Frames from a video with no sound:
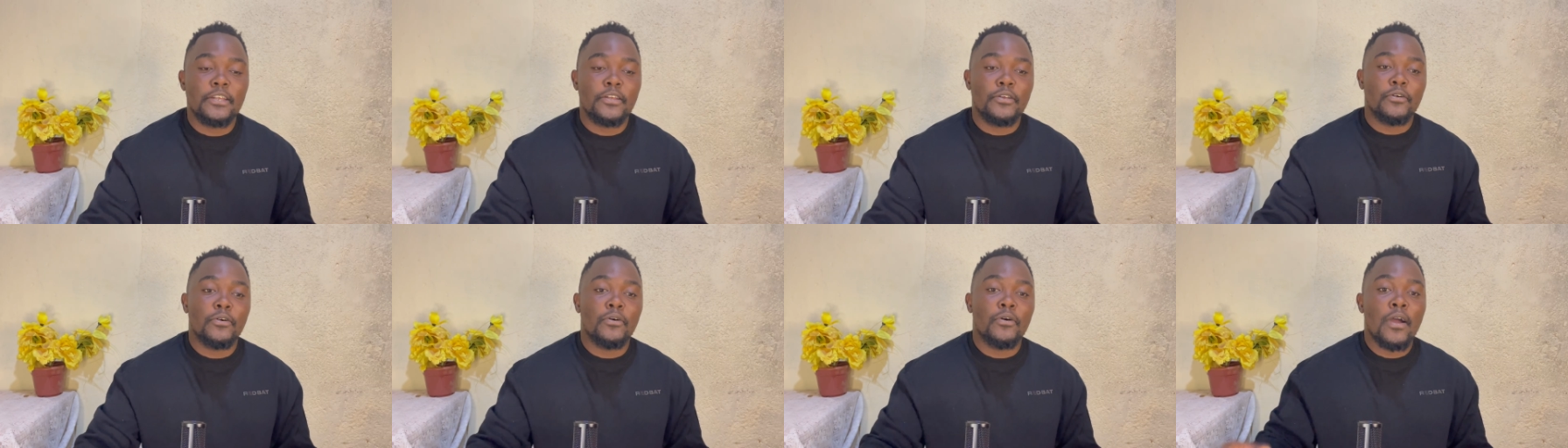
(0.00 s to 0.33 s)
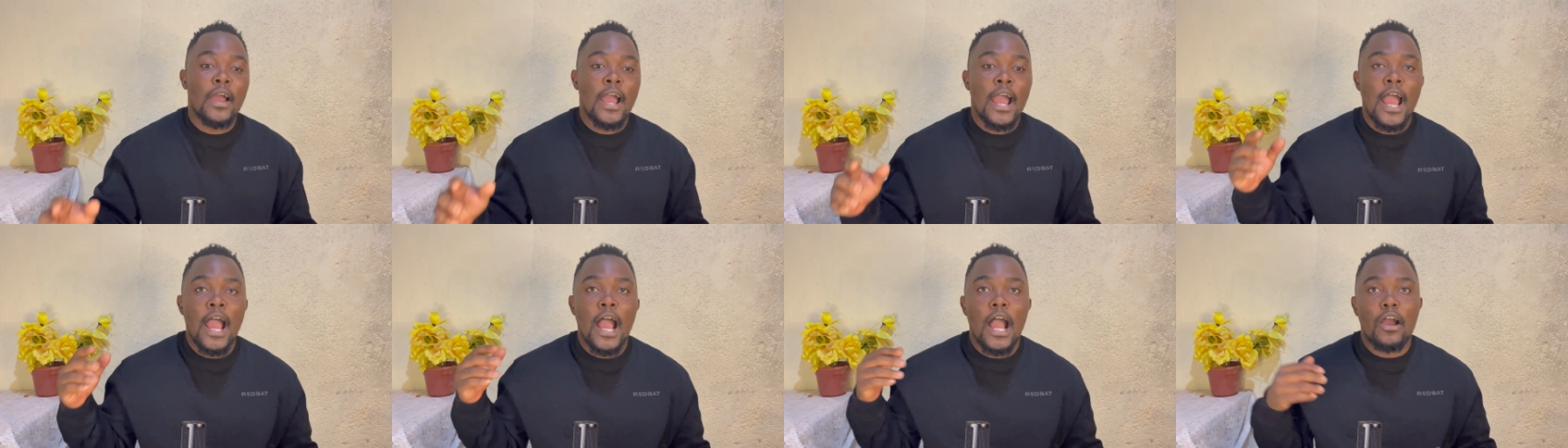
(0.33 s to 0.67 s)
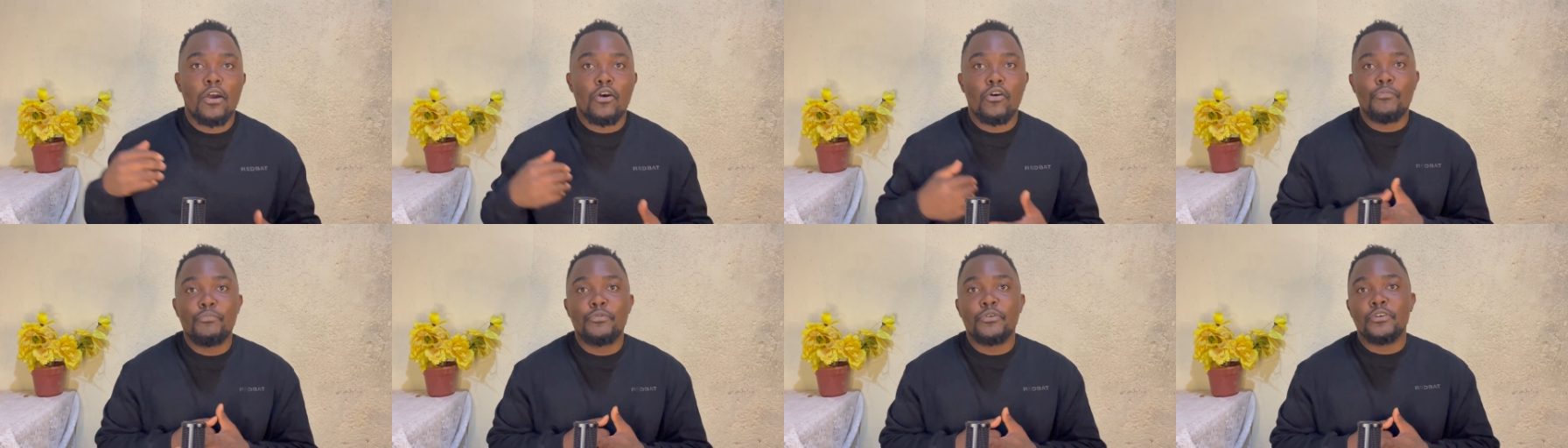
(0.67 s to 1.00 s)
video.
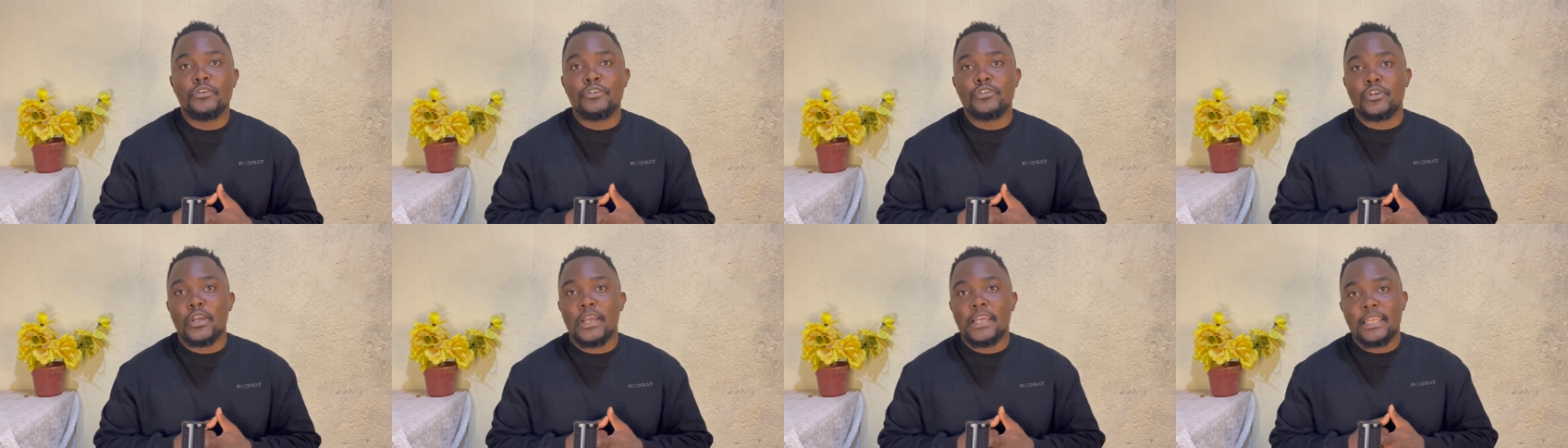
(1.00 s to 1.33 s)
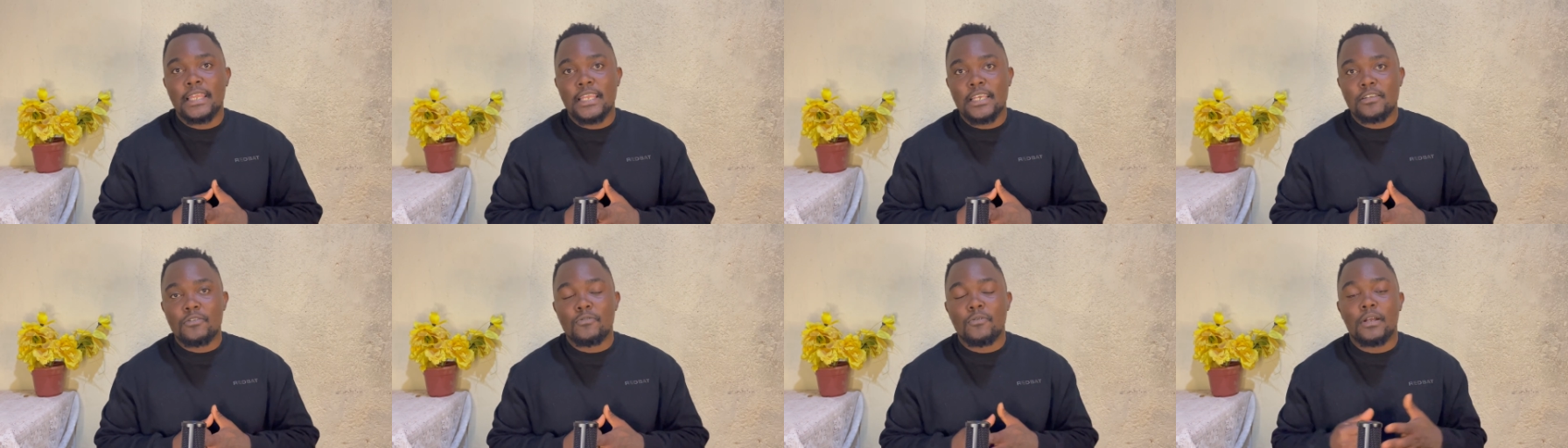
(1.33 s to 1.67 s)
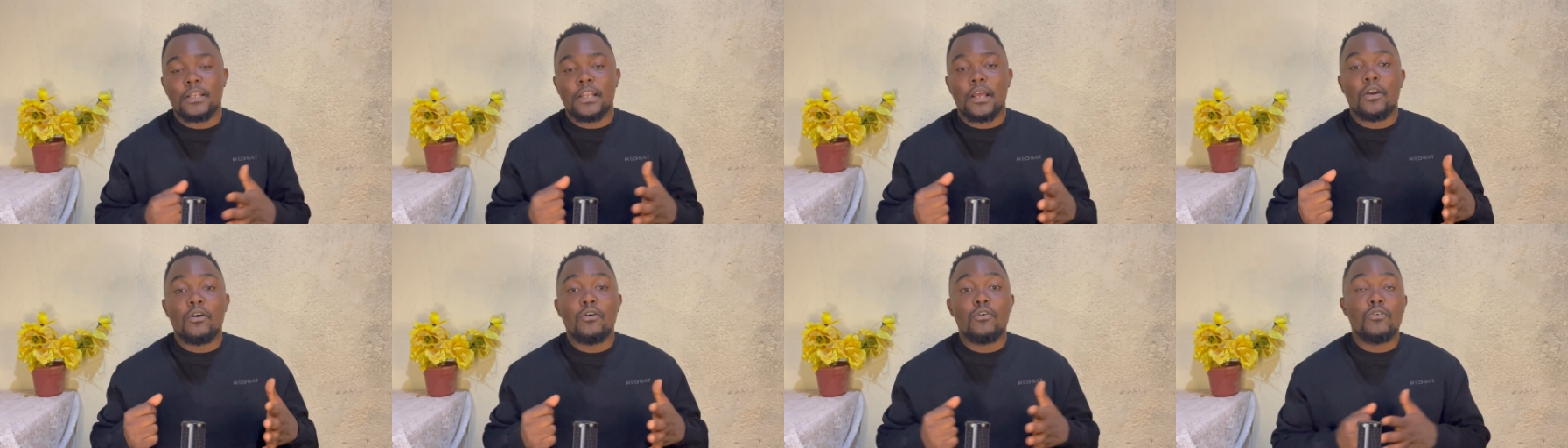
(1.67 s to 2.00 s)
I hope you enjoyed this one.